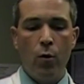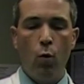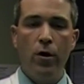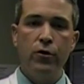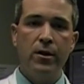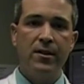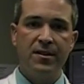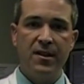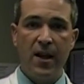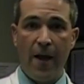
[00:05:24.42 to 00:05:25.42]
what you can
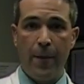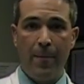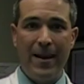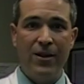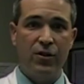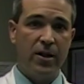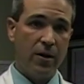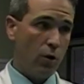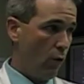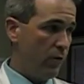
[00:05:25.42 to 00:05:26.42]
see on the page
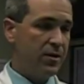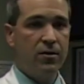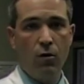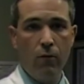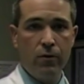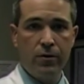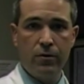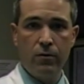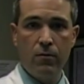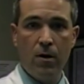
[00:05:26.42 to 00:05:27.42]
here, over
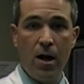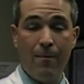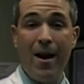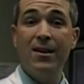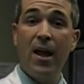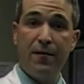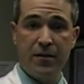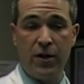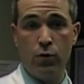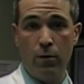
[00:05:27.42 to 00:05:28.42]
to my
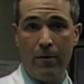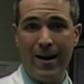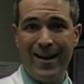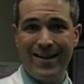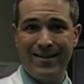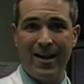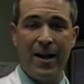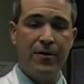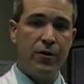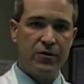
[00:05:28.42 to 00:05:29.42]
left on your right hand
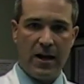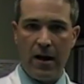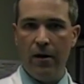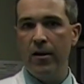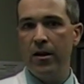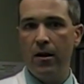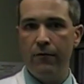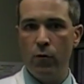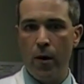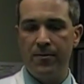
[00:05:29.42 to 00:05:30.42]
side, there's an area of
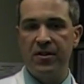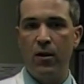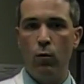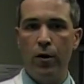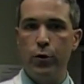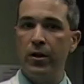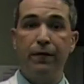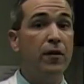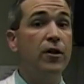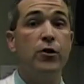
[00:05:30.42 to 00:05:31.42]
the website where you can
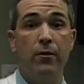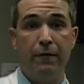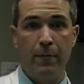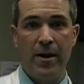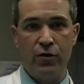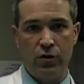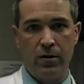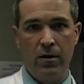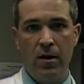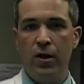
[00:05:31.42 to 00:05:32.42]
fill in your information.
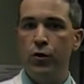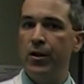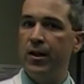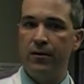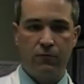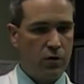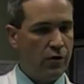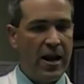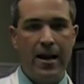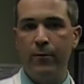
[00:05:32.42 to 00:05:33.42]
Your
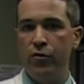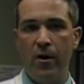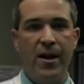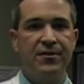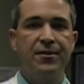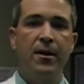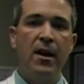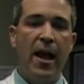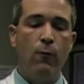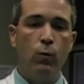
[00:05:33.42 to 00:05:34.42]
name, address,
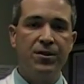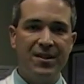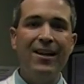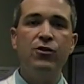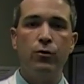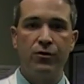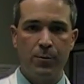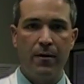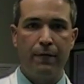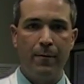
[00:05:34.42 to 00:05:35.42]
and we'll send you
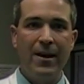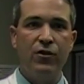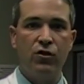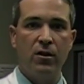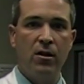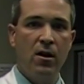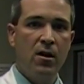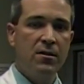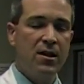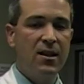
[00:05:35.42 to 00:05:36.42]
some information
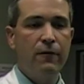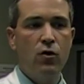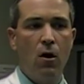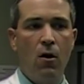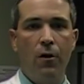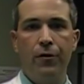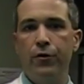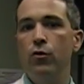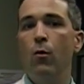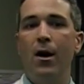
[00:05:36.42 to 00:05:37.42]
to give you all the
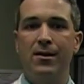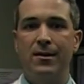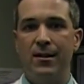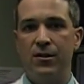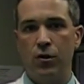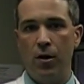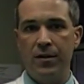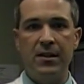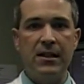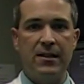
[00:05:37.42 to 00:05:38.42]
nuances and all the
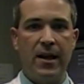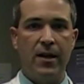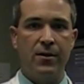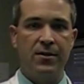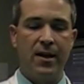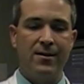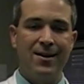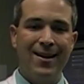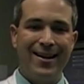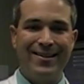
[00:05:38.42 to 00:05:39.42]
details as
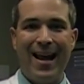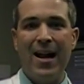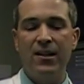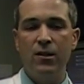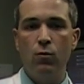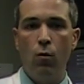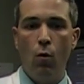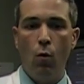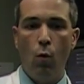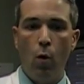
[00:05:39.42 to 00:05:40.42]
exactly
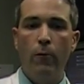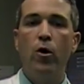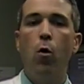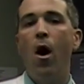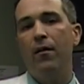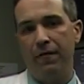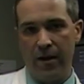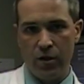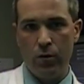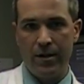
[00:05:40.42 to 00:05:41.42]
what would qualify
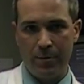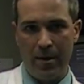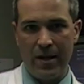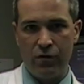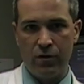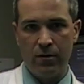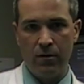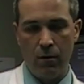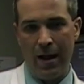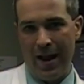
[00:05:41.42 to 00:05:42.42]
you as a patient
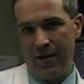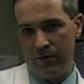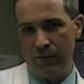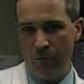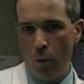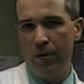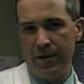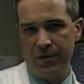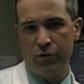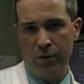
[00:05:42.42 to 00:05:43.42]
for
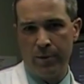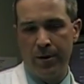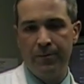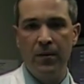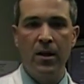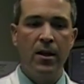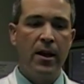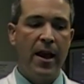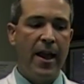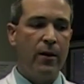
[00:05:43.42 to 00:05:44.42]
this treatment,
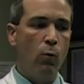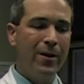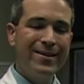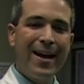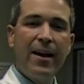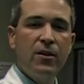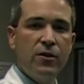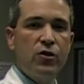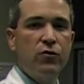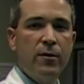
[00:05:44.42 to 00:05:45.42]
and what exactly
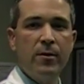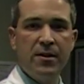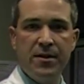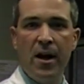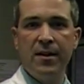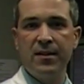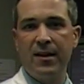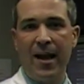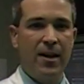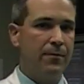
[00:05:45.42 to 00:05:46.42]
this treatment does, and
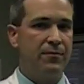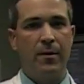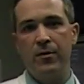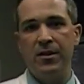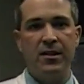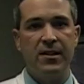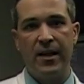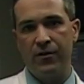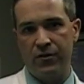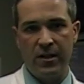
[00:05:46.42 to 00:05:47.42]
kind of some of the
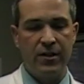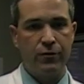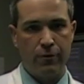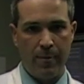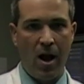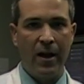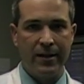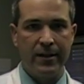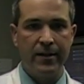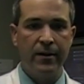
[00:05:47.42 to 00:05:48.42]
details and the history
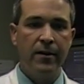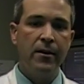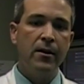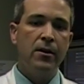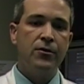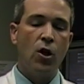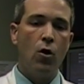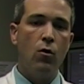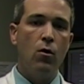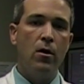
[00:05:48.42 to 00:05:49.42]
behind it.
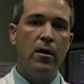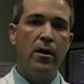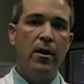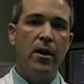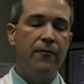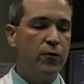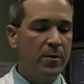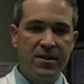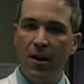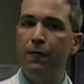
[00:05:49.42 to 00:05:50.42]
So if you've
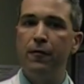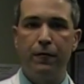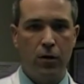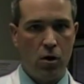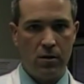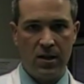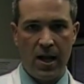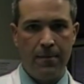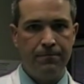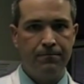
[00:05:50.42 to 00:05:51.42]
been suffering for a long
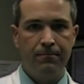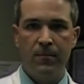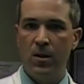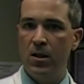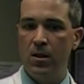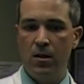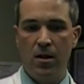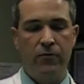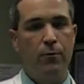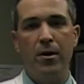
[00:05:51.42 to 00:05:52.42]
time,
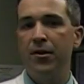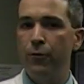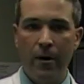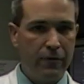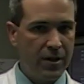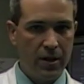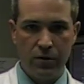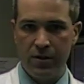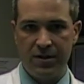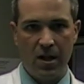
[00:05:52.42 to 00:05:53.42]
if you've been through everything under
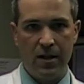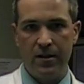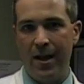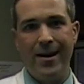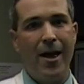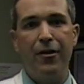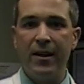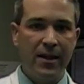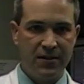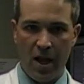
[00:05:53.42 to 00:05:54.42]
the sun and
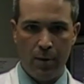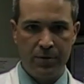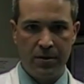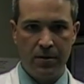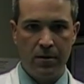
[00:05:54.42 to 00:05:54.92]
nothing has helped,